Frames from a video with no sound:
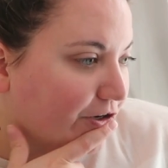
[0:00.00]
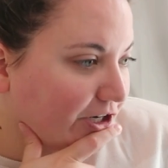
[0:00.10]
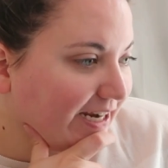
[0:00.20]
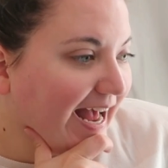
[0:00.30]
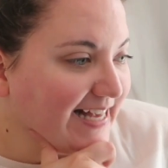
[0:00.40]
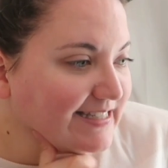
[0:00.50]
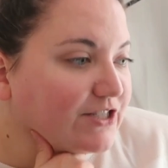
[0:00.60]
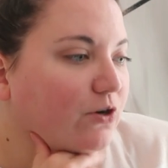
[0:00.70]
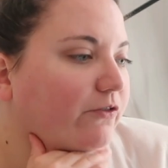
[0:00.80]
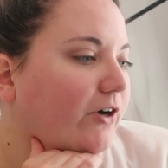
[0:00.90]
her
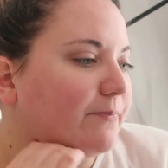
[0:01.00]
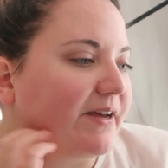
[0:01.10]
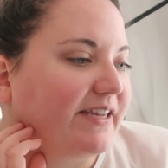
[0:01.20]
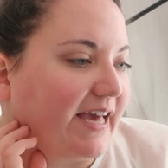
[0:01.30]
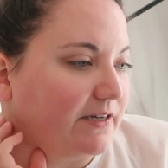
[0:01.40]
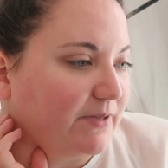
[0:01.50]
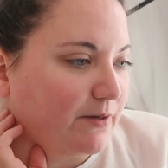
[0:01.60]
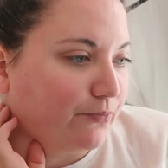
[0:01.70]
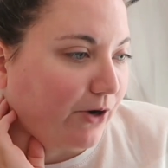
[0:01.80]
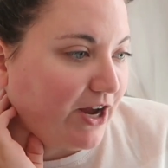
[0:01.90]
castle is overrun by the
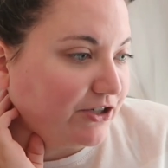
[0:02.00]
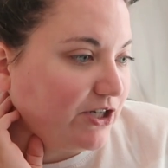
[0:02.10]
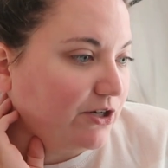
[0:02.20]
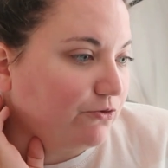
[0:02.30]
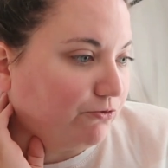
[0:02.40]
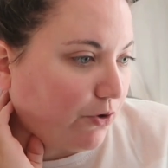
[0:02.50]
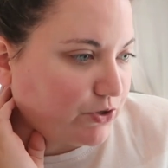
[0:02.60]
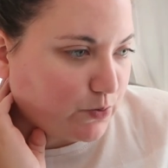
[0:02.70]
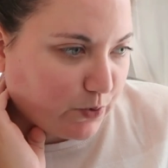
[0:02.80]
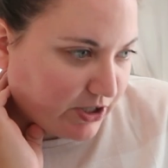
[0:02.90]
enemy, Bryony
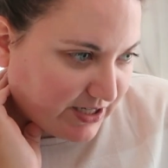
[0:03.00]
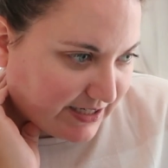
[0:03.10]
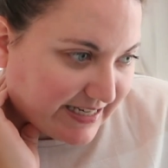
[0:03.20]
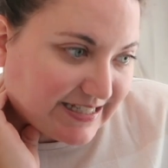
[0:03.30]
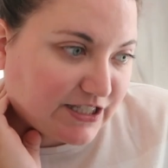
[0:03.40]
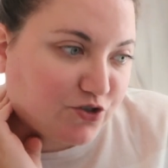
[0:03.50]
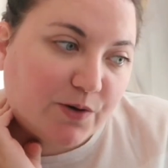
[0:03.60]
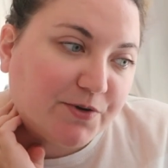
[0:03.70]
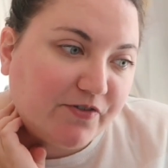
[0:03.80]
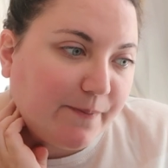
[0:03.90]
Rosewood is
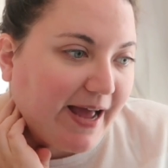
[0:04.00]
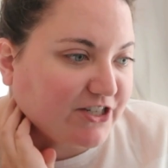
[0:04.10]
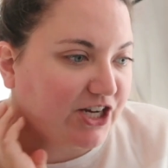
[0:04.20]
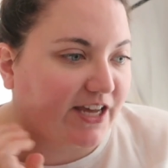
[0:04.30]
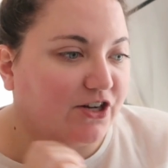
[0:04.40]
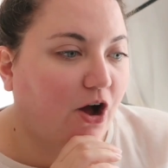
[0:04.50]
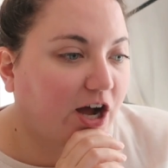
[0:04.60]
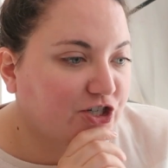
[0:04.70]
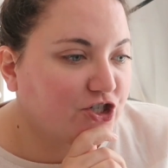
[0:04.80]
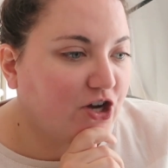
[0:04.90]
stripped of her magic and
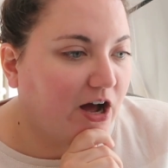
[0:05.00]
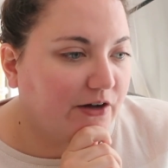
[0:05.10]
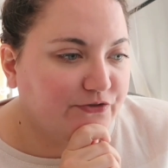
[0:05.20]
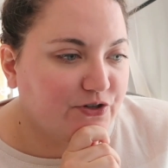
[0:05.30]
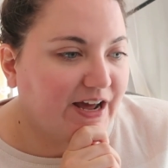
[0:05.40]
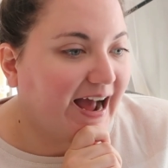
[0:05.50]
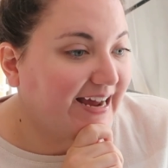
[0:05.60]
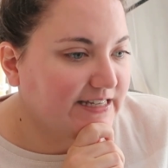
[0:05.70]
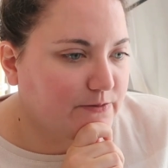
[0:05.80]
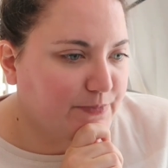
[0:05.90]
auctioned off to the
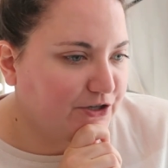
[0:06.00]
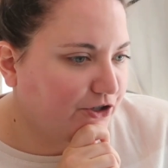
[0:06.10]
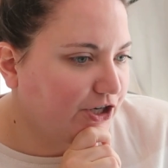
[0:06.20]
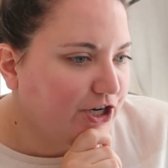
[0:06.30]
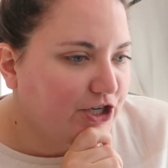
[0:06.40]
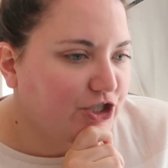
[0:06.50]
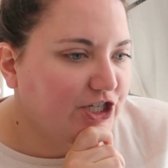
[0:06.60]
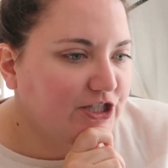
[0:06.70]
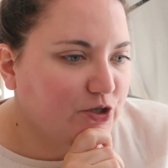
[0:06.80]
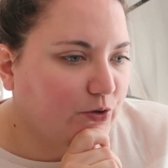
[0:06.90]
highest bidder.
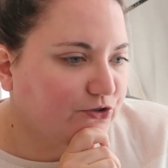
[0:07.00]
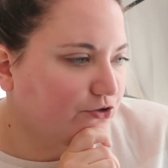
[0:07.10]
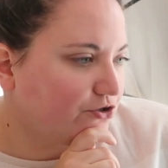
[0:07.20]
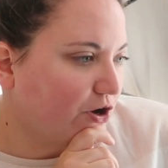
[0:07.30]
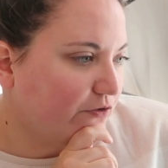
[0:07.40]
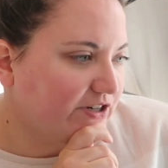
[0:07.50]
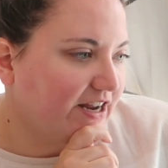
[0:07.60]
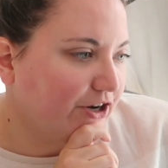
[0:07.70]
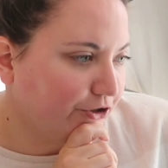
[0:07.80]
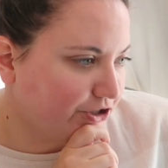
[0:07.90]
She's sold to Tovin
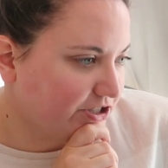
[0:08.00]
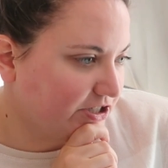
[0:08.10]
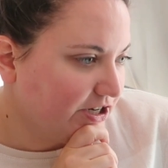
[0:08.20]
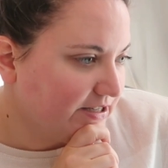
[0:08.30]
Hurst,